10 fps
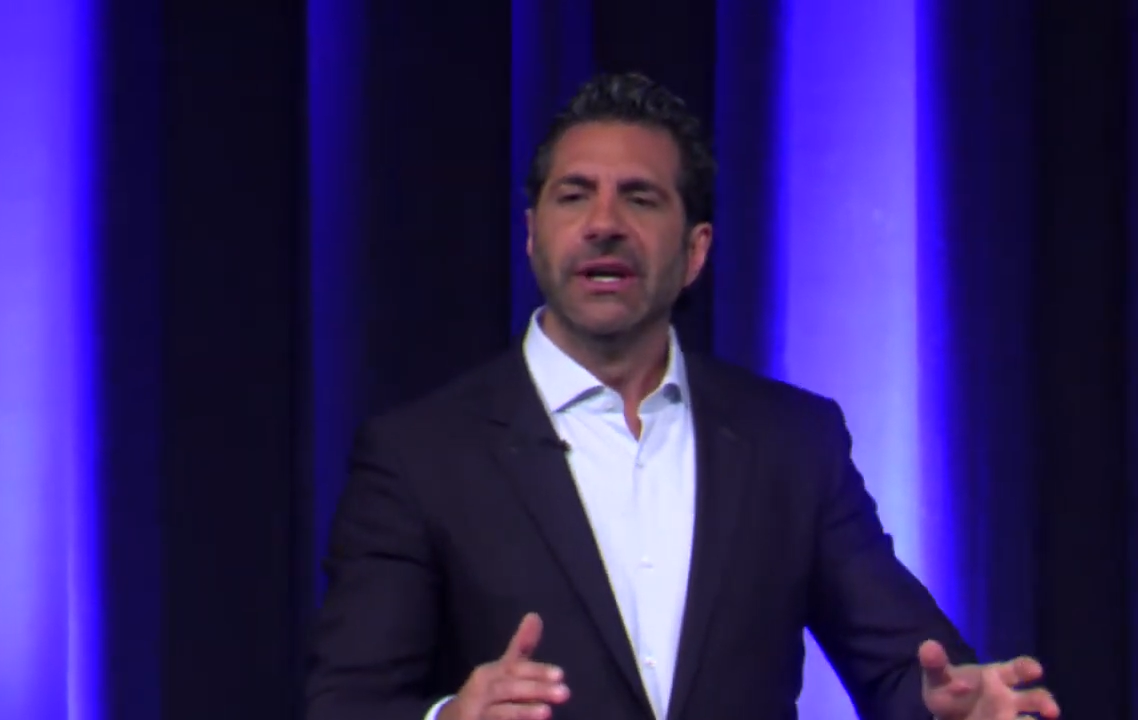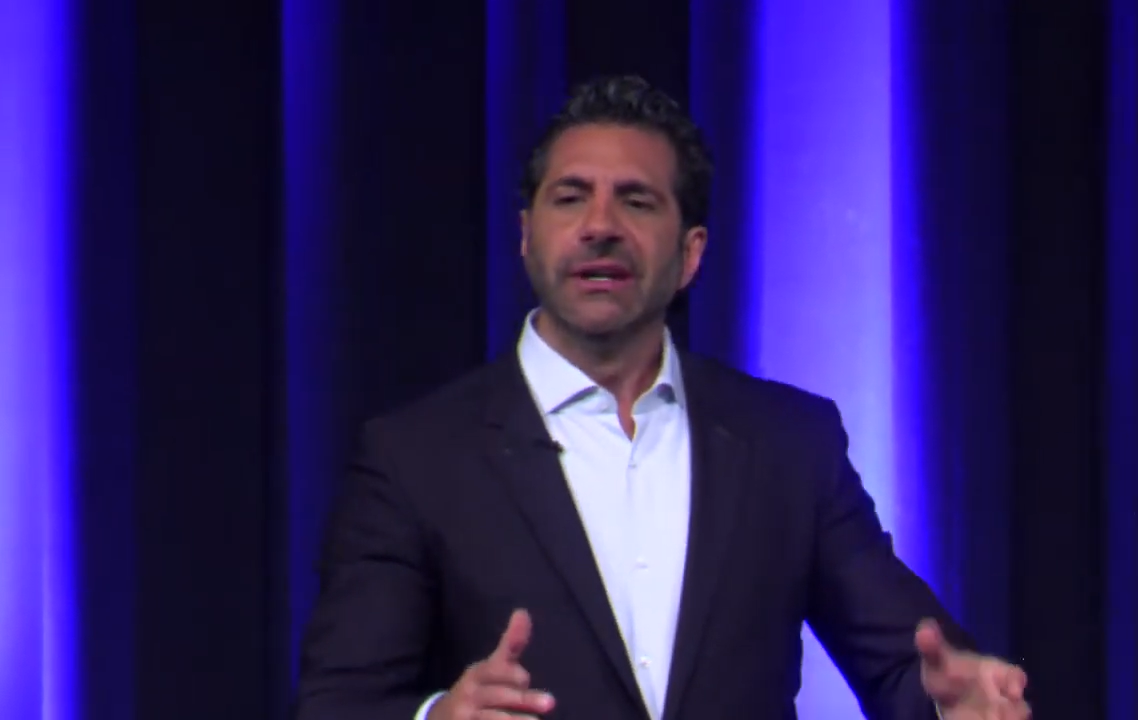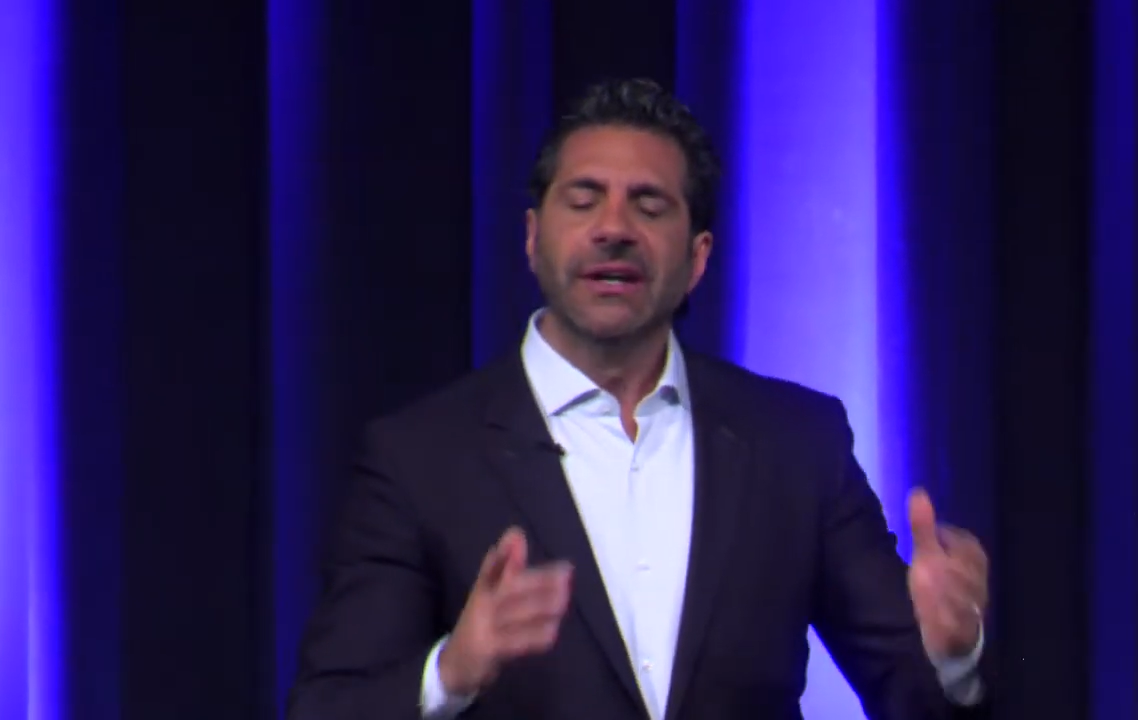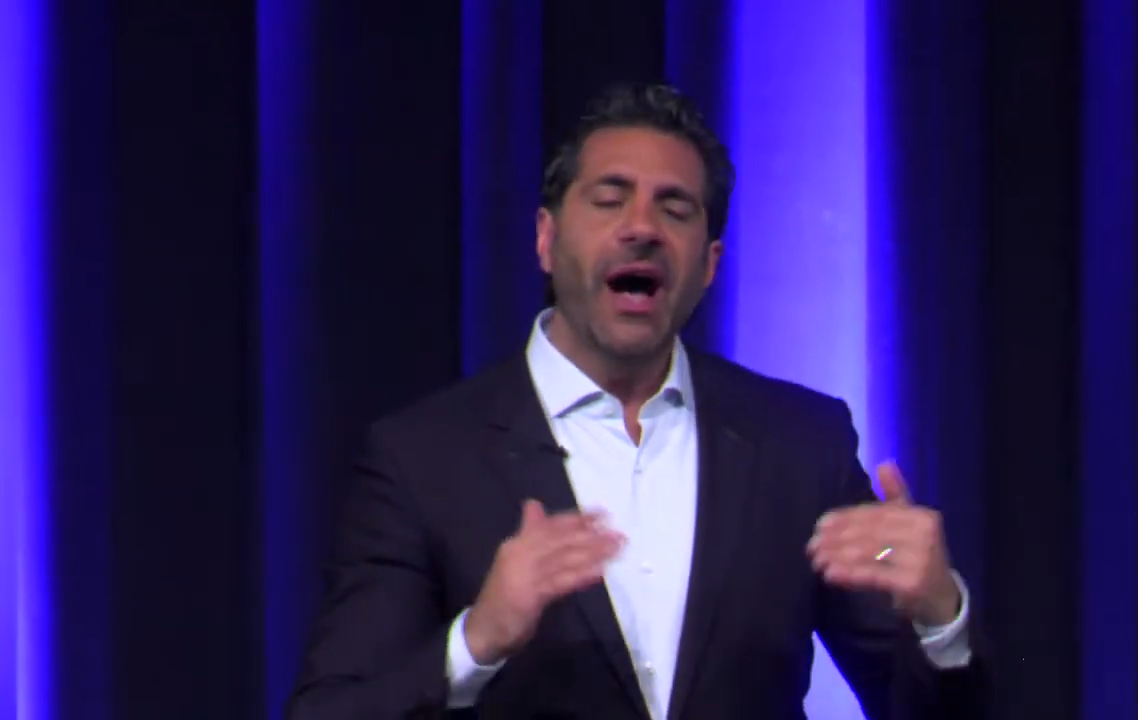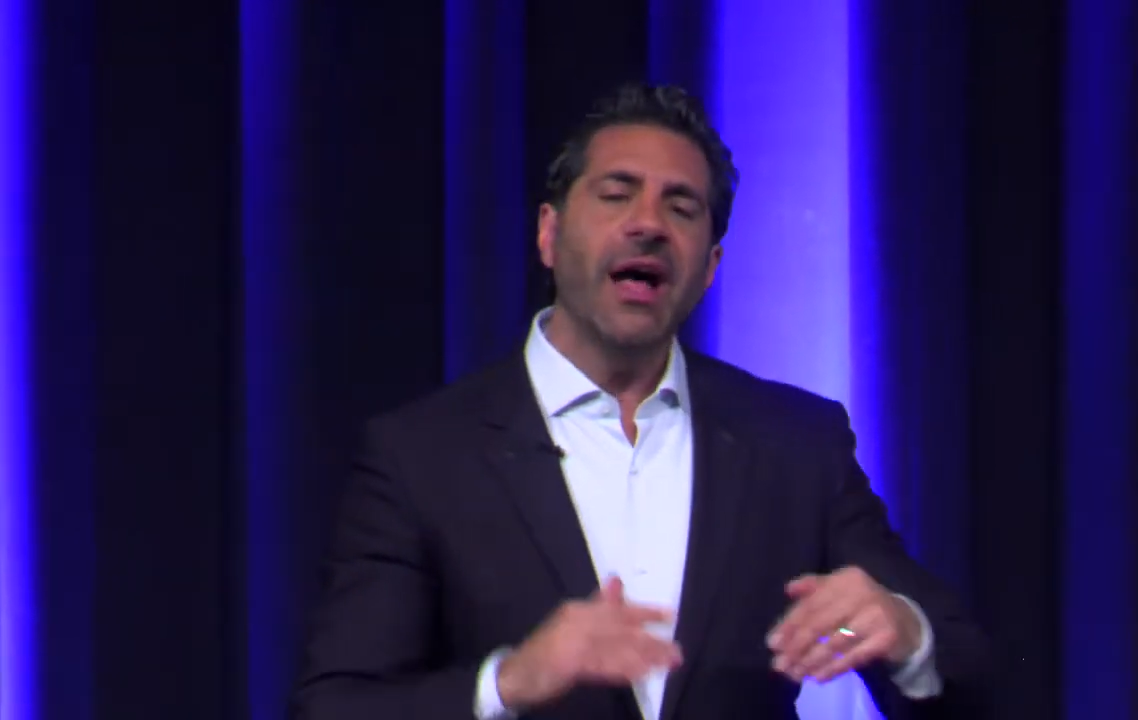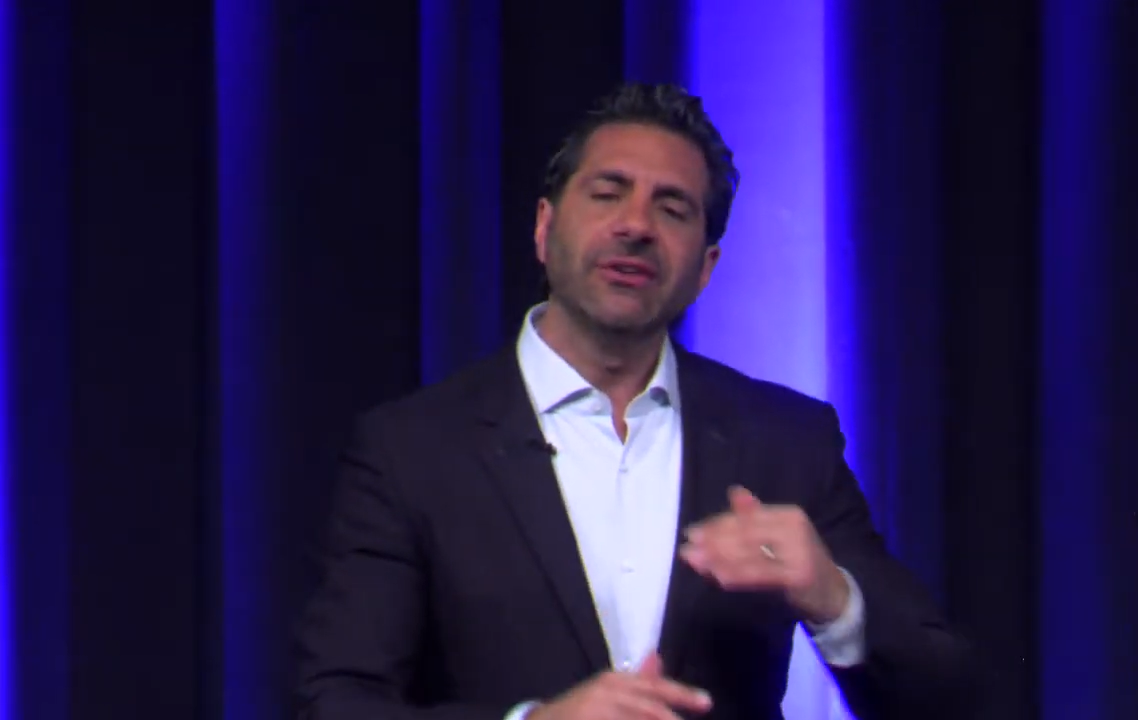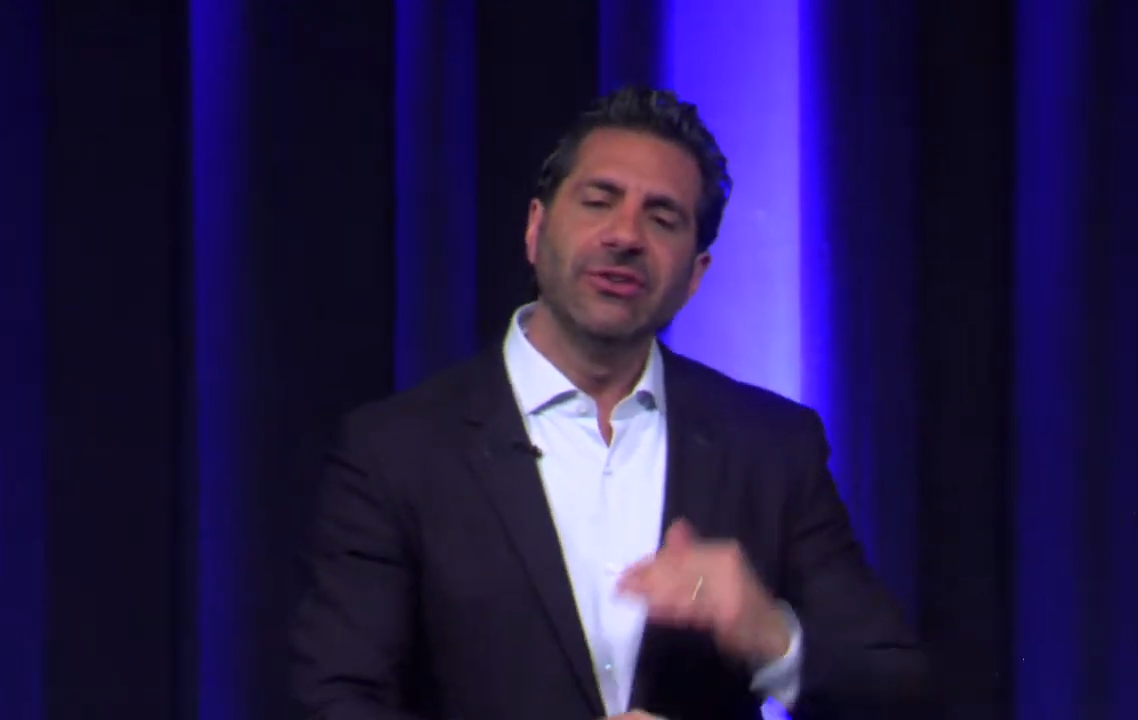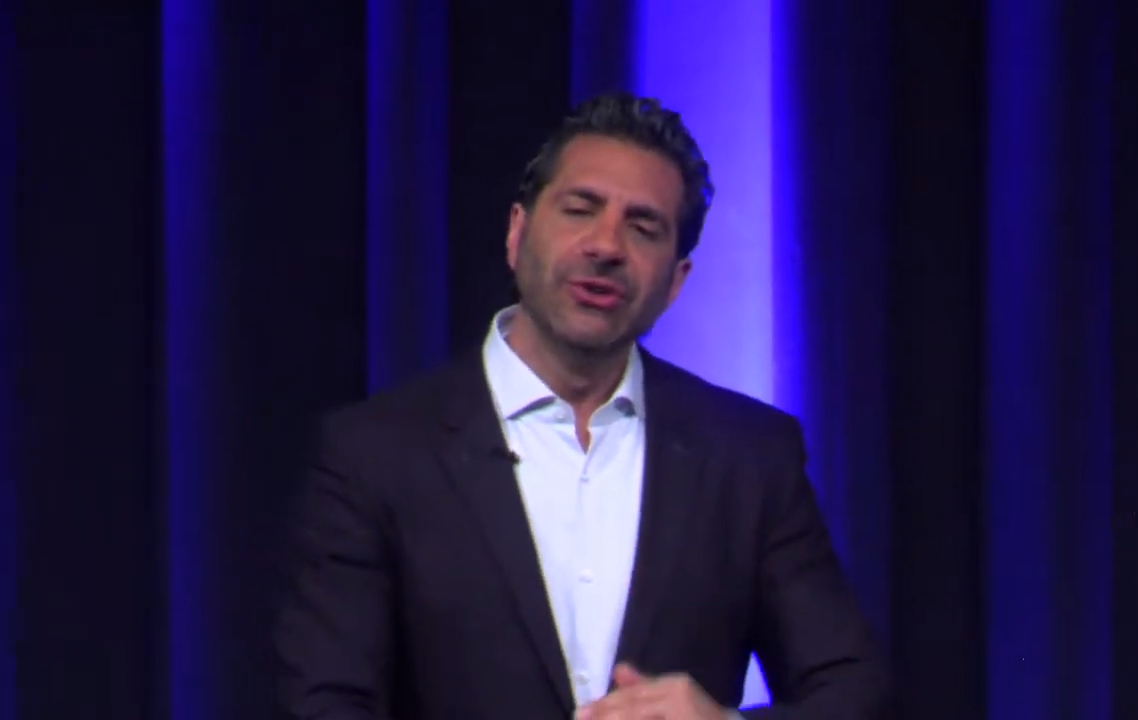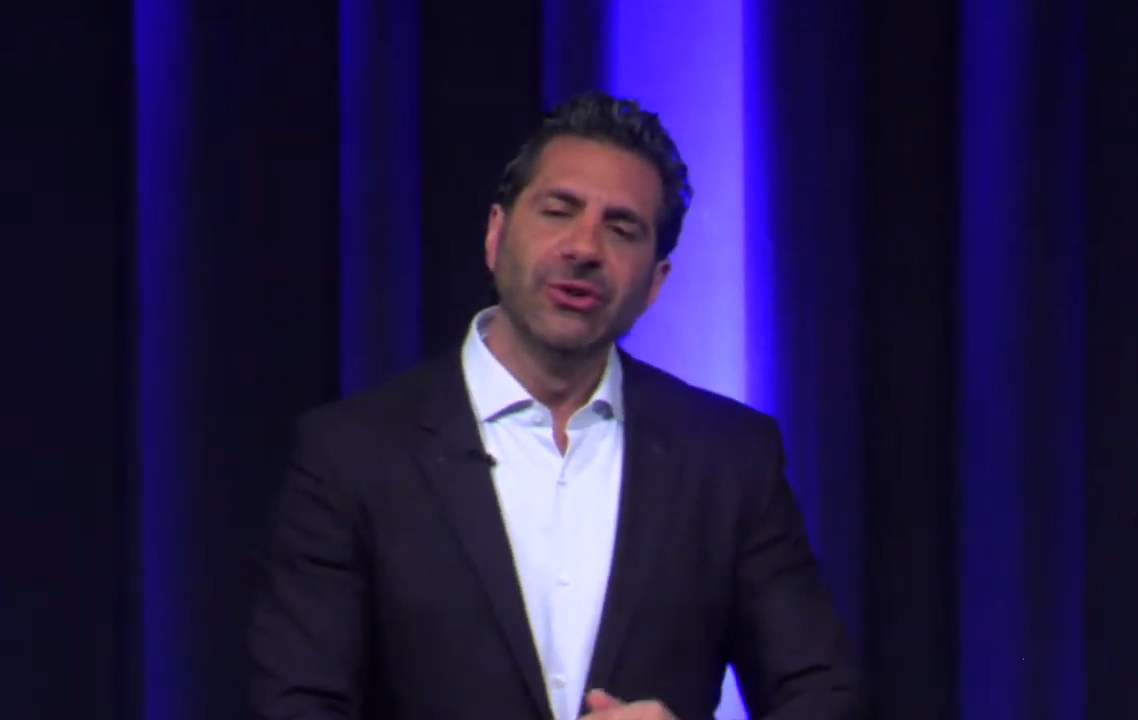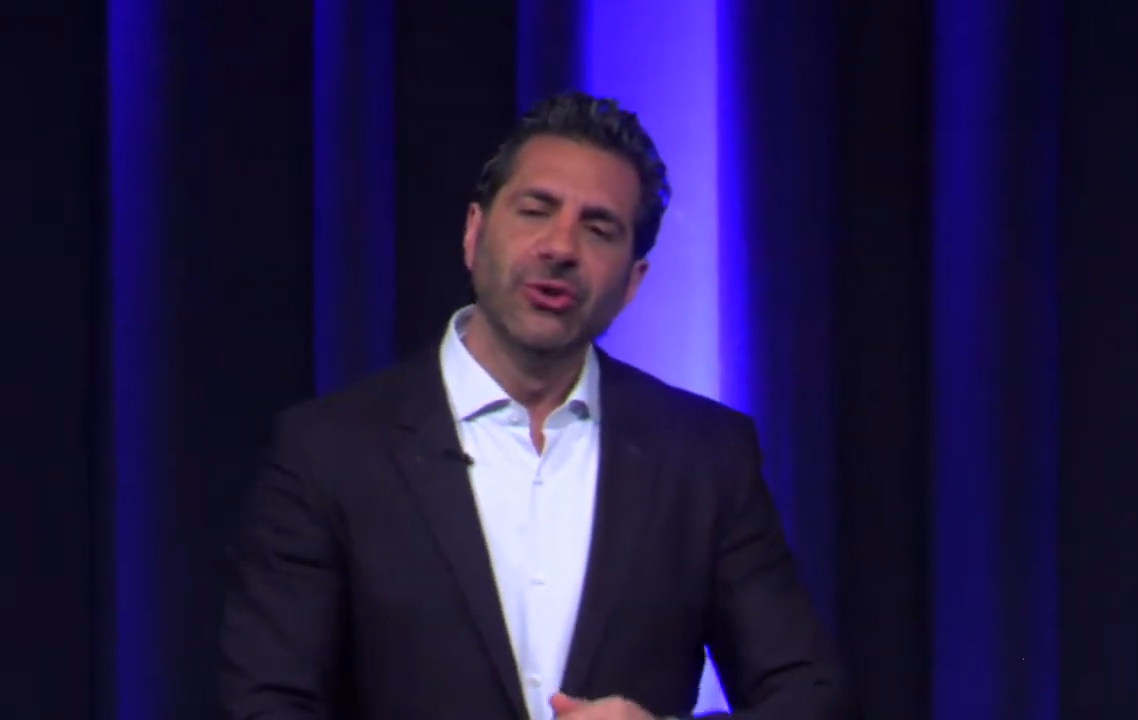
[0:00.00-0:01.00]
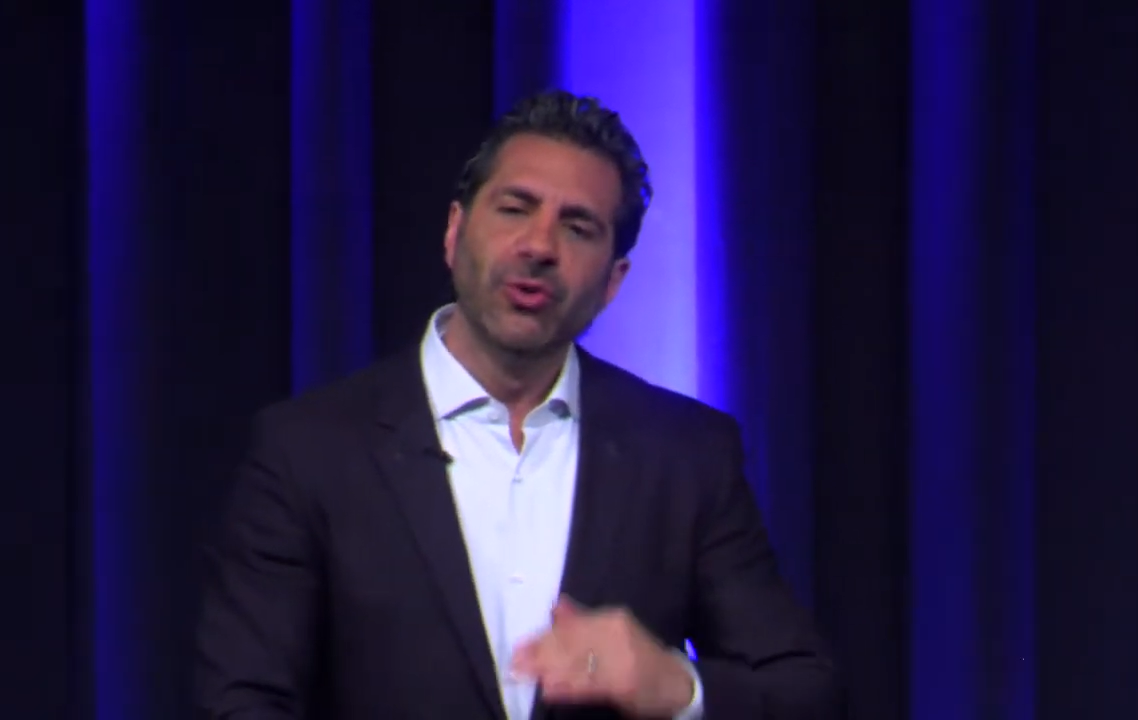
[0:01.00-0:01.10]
God knew